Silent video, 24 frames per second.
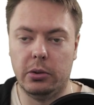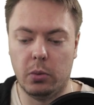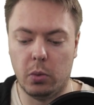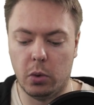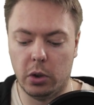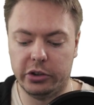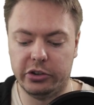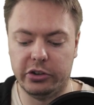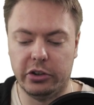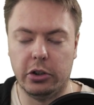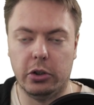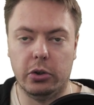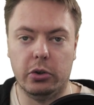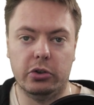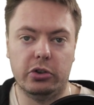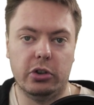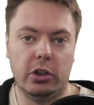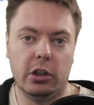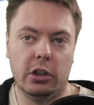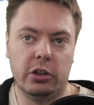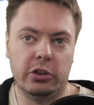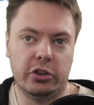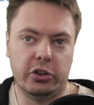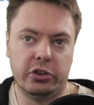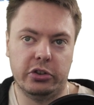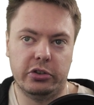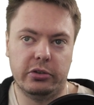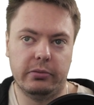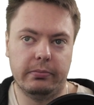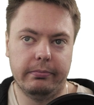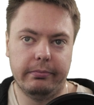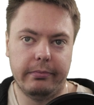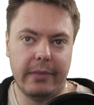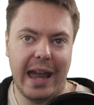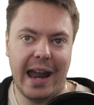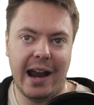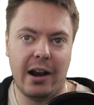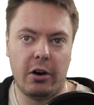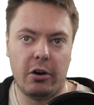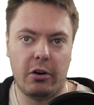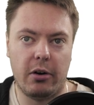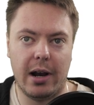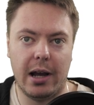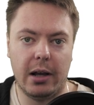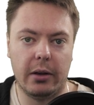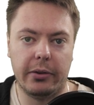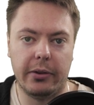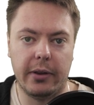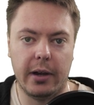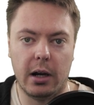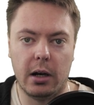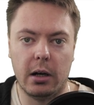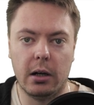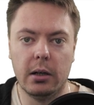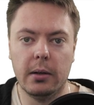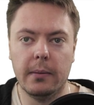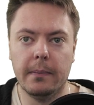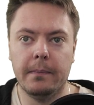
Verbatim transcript: what to do, so it'll just error out there.